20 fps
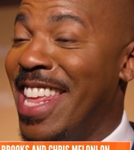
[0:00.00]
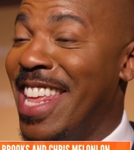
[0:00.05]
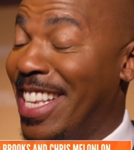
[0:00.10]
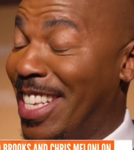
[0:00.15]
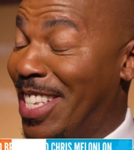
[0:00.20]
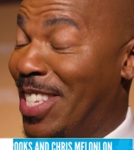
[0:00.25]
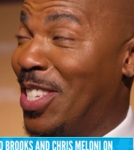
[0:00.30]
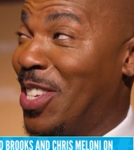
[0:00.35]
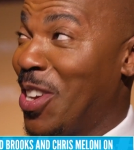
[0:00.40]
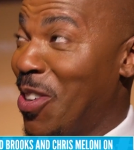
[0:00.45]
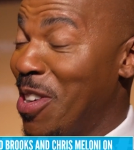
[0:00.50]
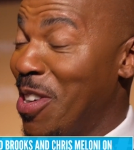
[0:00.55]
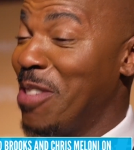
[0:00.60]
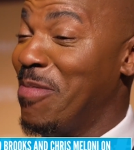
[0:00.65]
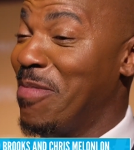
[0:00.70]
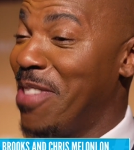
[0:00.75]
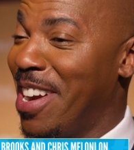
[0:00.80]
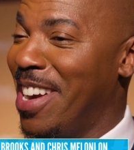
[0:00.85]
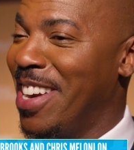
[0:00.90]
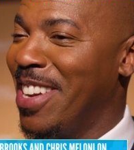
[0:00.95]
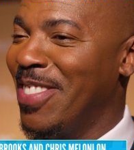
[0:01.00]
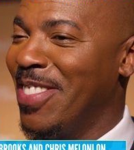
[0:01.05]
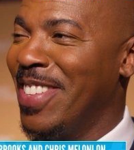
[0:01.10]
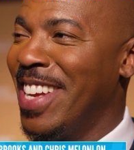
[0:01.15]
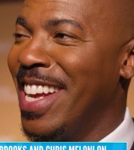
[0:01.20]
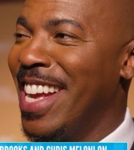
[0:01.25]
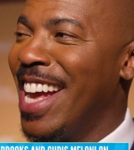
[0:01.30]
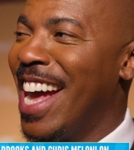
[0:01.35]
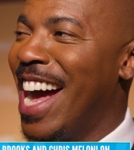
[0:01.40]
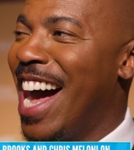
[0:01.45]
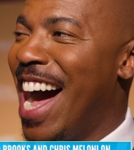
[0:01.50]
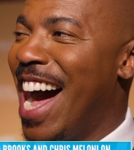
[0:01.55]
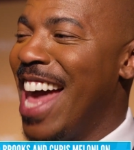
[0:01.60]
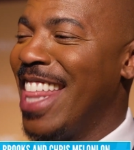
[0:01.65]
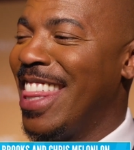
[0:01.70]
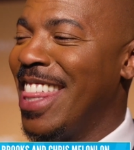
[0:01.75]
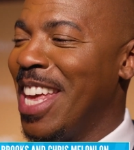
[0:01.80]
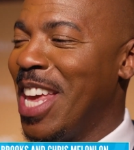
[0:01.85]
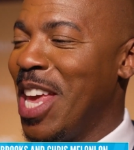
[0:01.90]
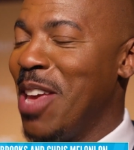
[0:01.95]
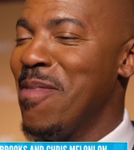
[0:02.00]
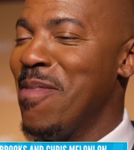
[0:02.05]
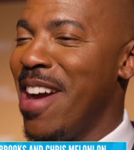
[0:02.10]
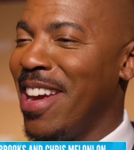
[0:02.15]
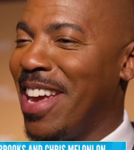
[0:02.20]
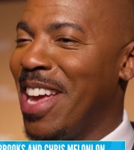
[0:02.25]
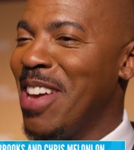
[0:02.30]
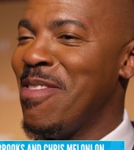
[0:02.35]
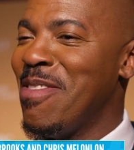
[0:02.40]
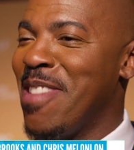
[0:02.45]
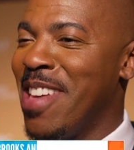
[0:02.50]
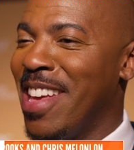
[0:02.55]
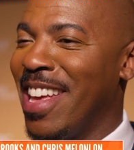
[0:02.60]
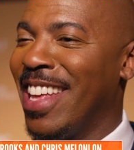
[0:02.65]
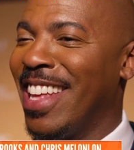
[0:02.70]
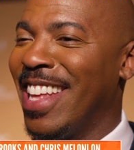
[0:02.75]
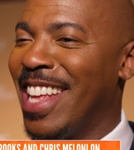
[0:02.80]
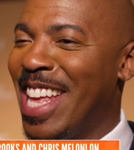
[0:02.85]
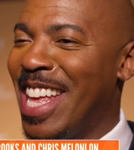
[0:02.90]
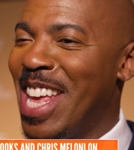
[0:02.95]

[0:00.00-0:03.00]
and he's so competitive, I think he might get me.